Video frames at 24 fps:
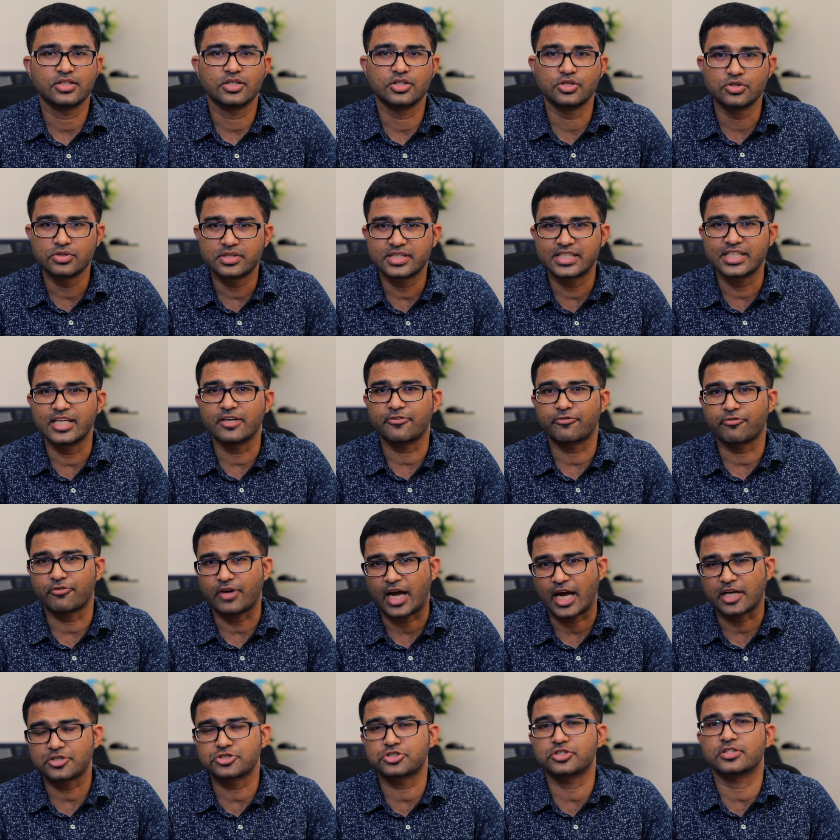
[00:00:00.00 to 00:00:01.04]
you see a
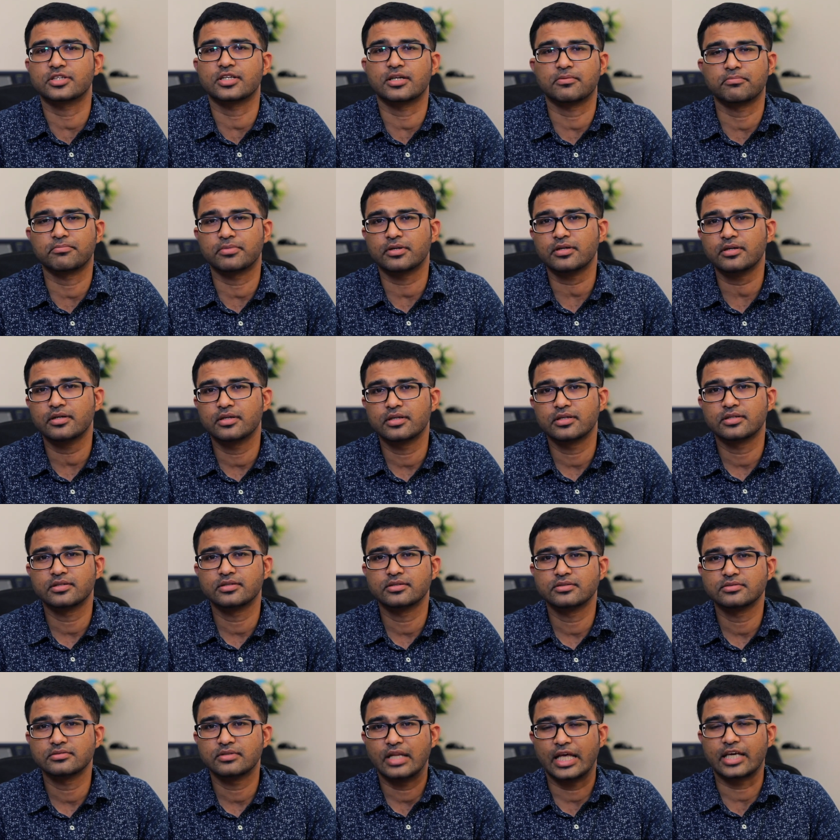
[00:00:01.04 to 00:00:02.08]
fraction number
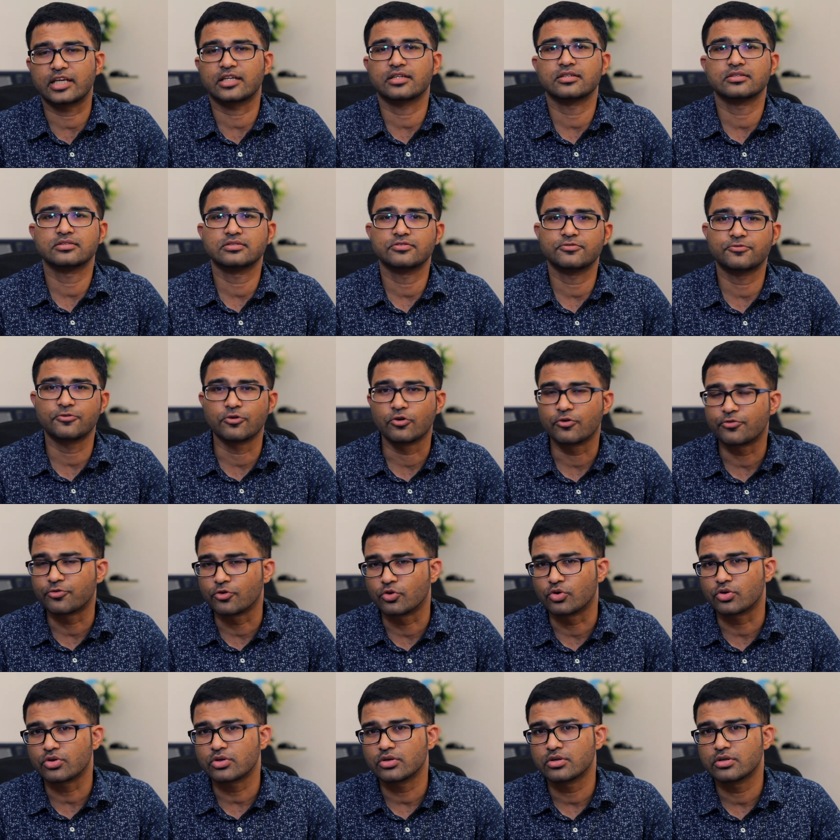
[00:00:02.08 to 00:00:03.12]
like
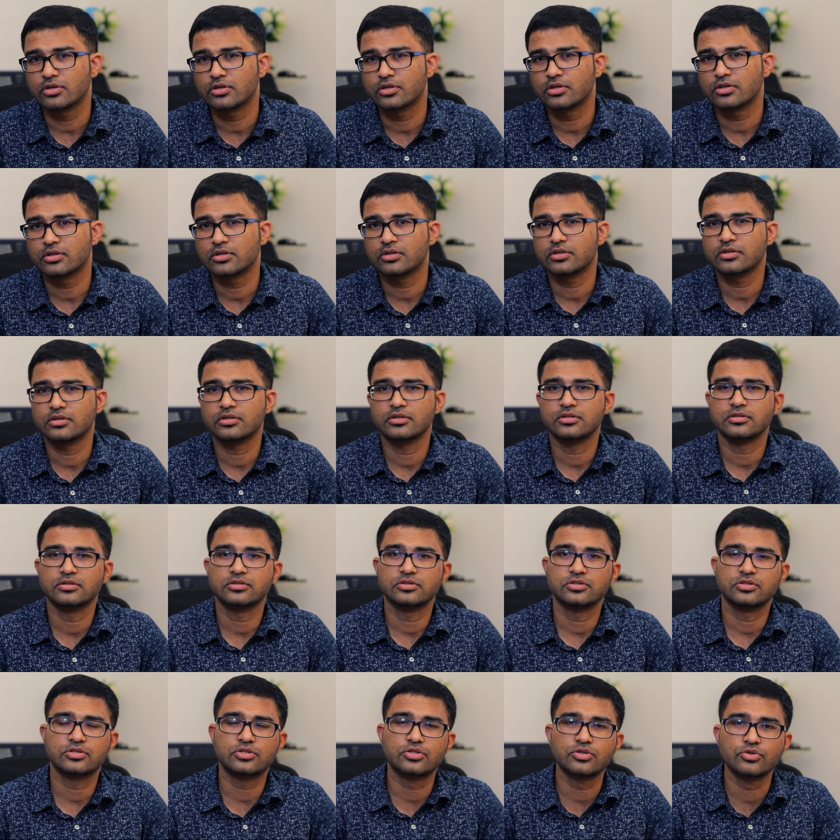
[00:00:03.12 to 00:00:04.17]
4/4,
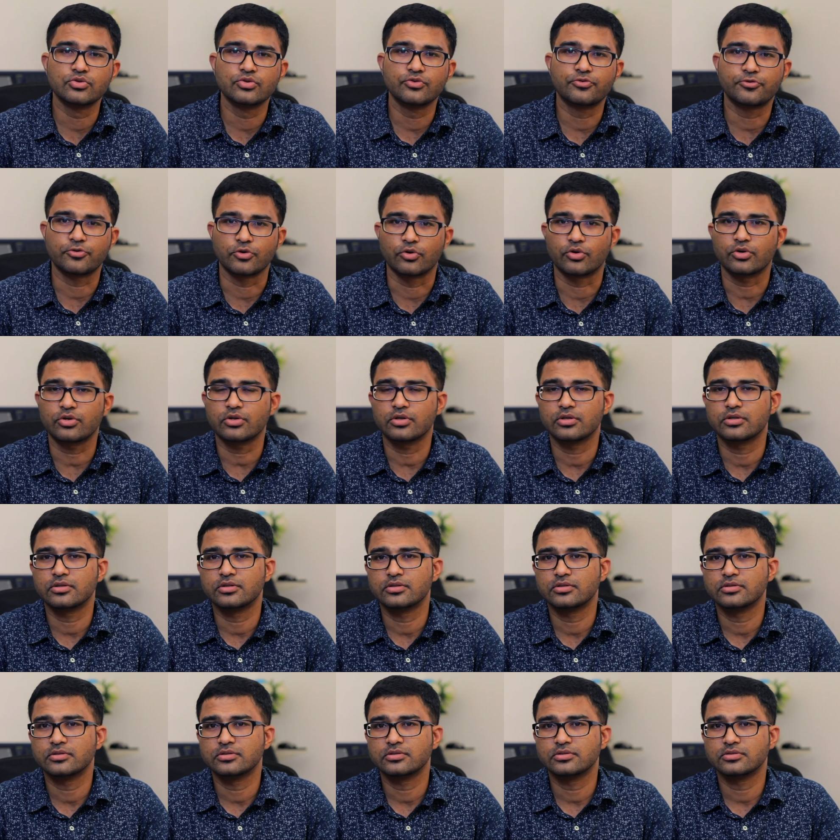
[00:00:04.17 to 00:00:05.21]
2/4.
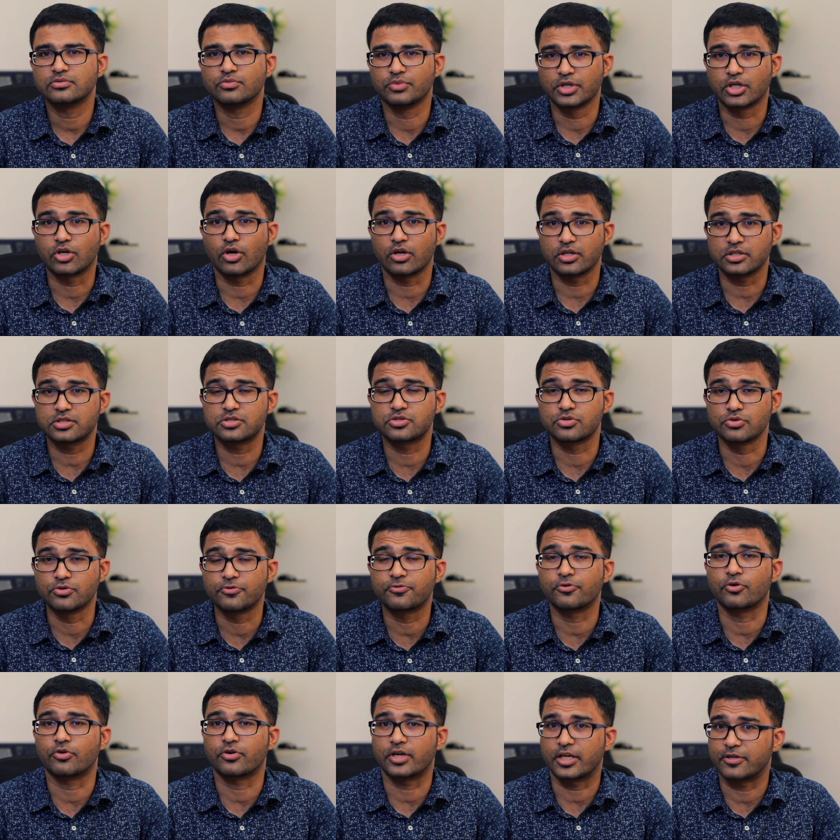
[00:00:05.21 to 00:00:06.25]
We call it
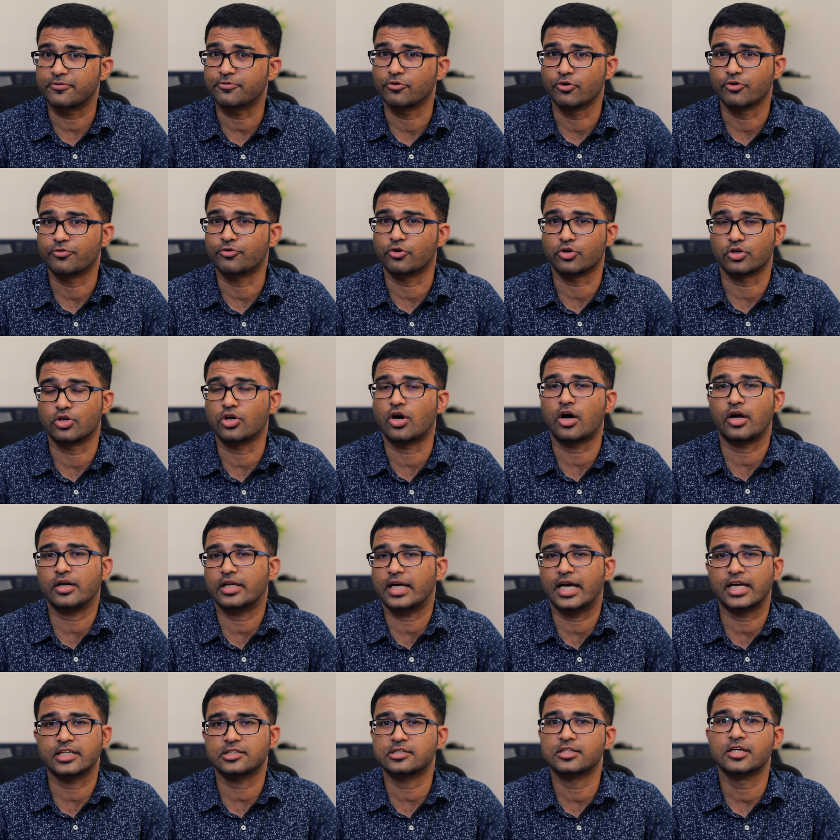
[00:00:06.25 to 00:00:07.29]
2/4 and 4/4,
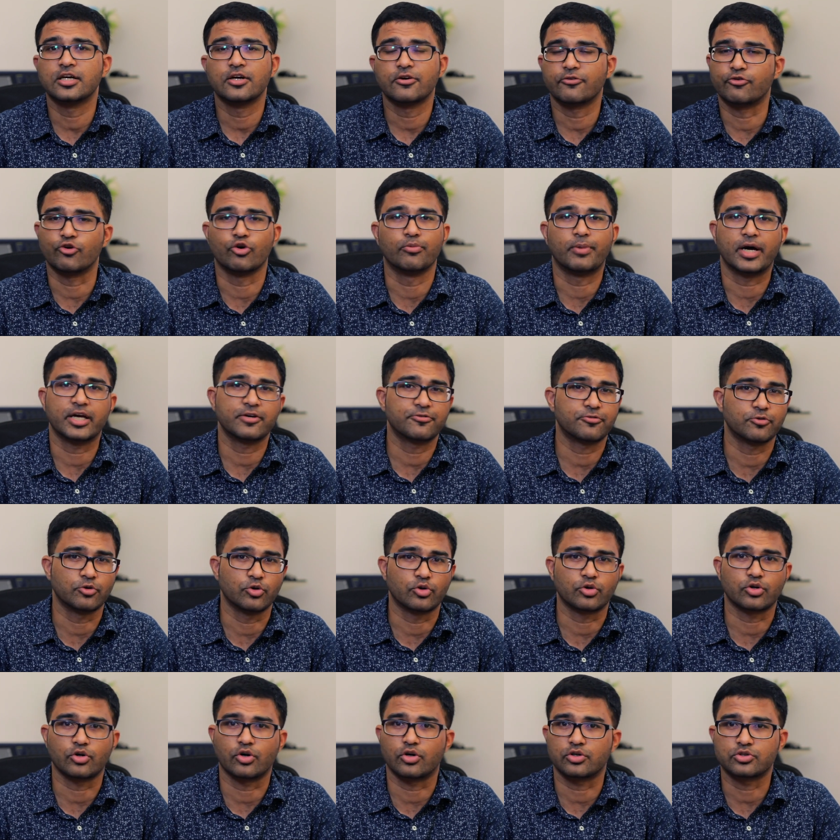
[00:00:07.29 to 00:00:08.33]
not as
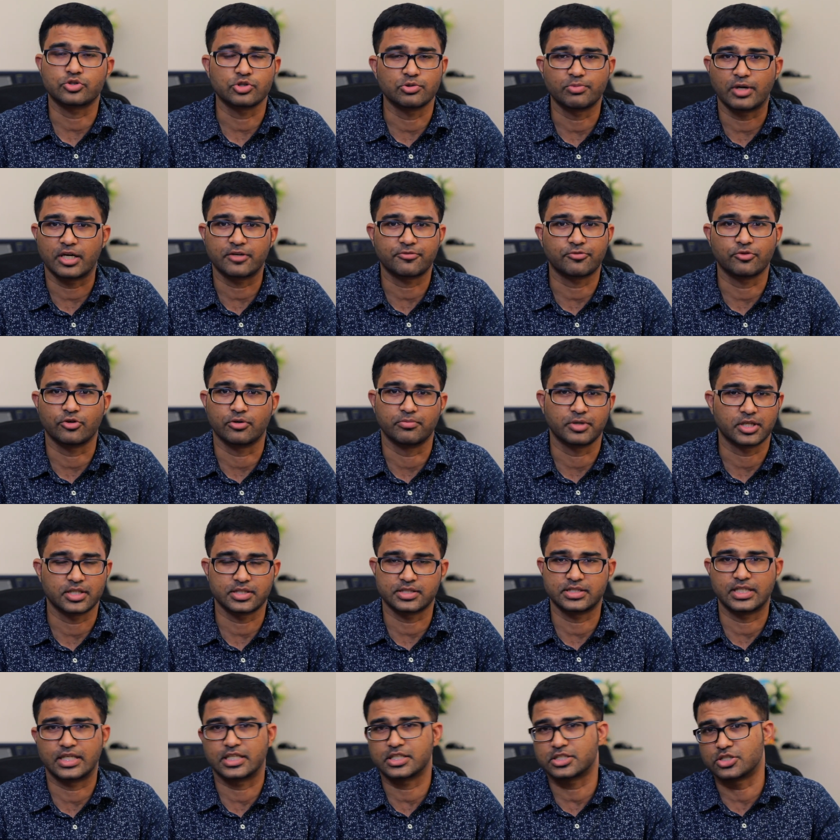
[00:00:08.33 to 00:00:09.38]
4/4 or 2/4,
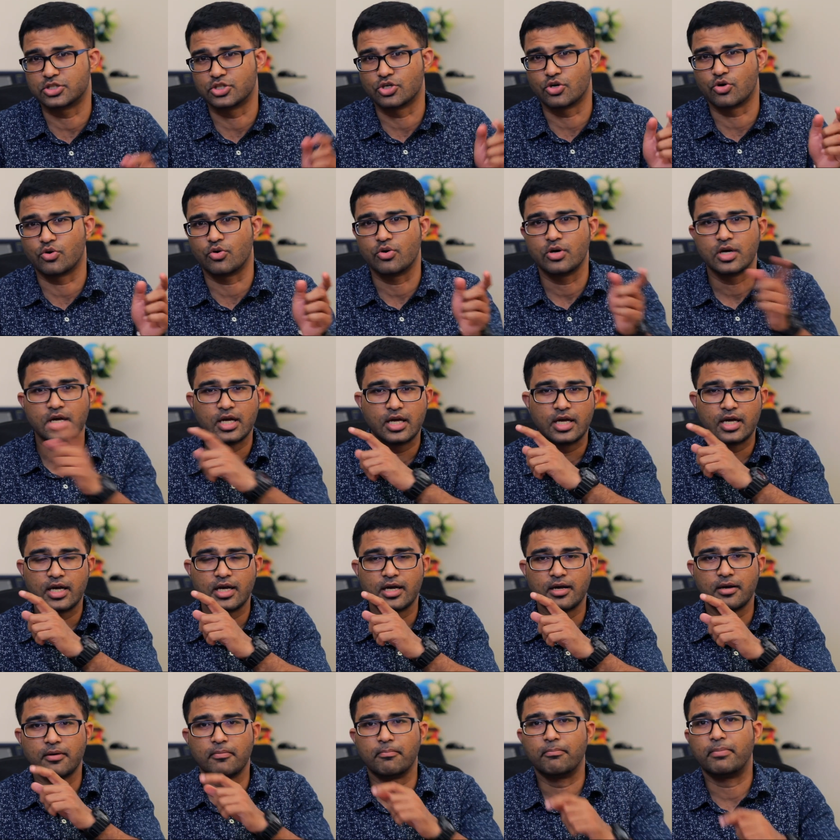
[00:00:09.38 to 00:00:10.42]
because there is no
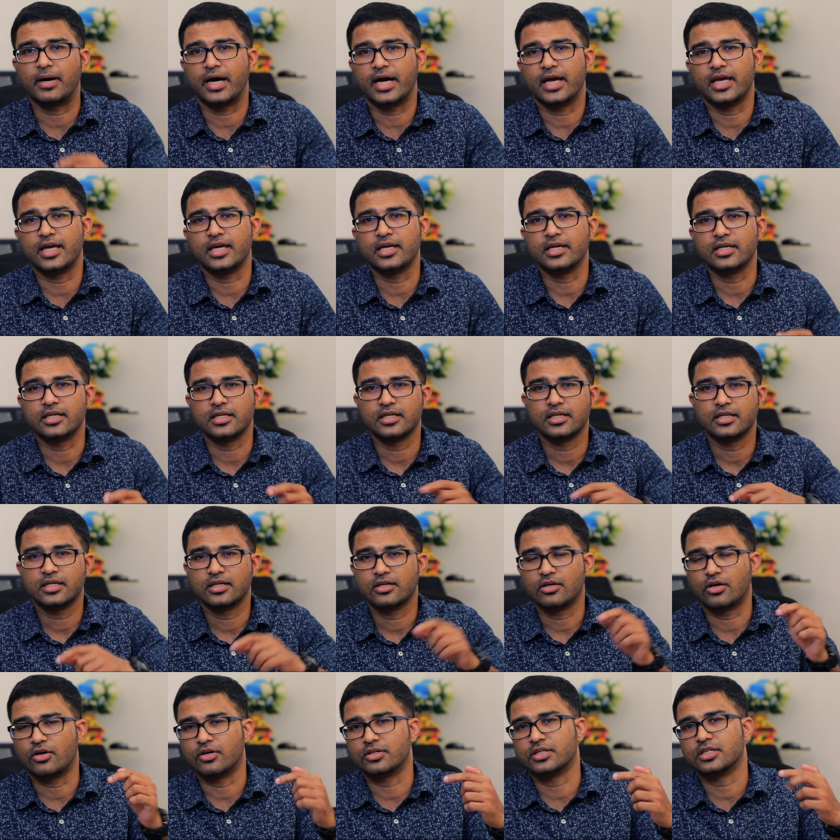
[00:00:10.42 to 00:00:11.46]
by,
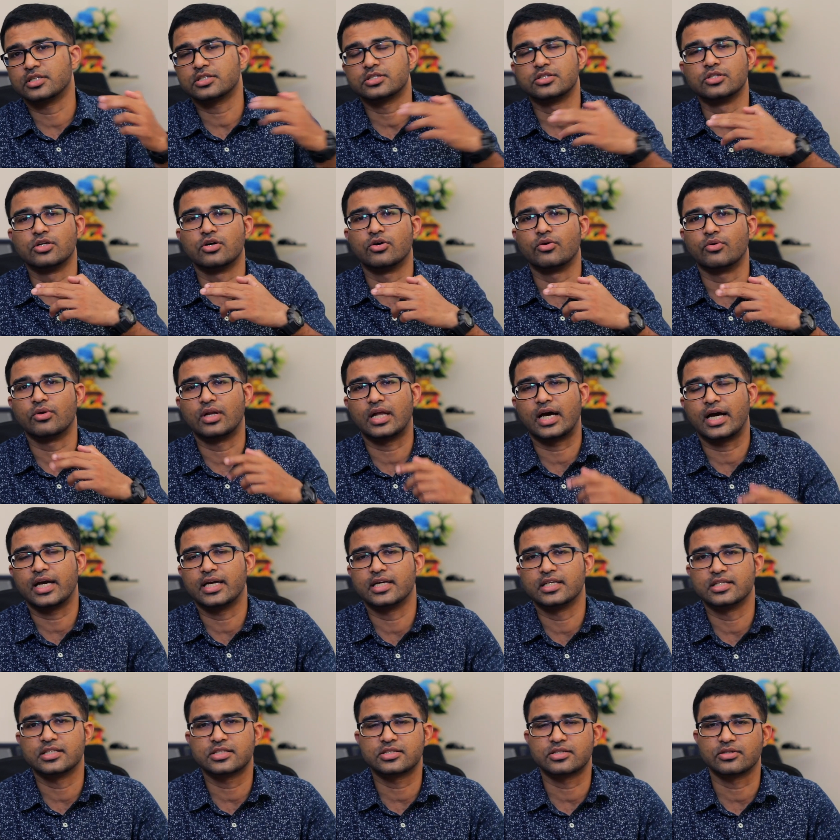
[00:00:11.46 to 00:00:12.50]
or there is no
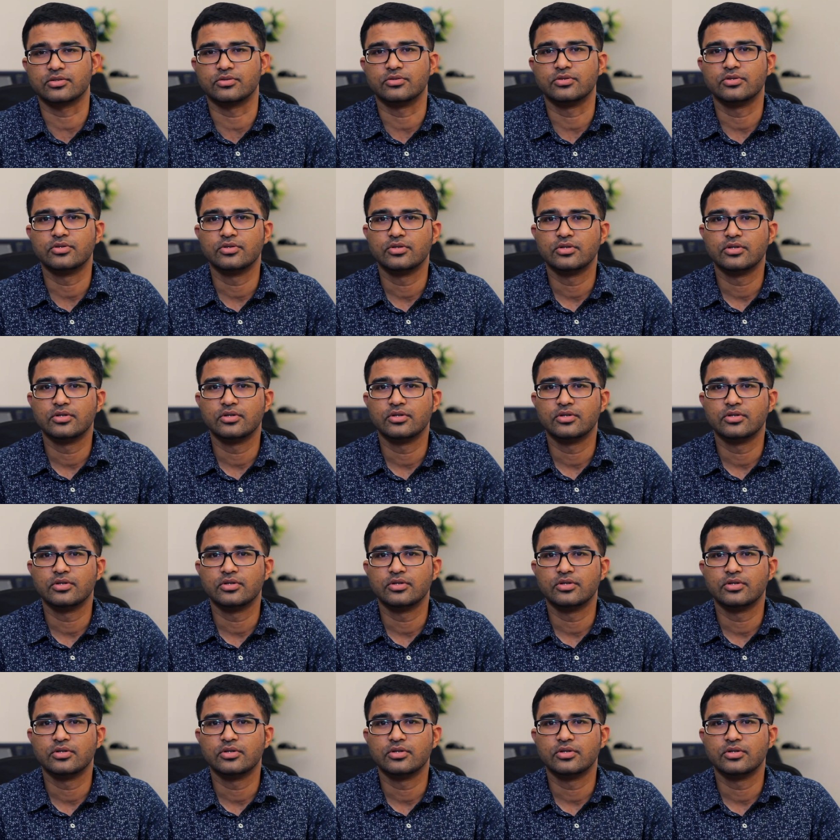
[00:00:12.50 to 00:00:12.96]
line to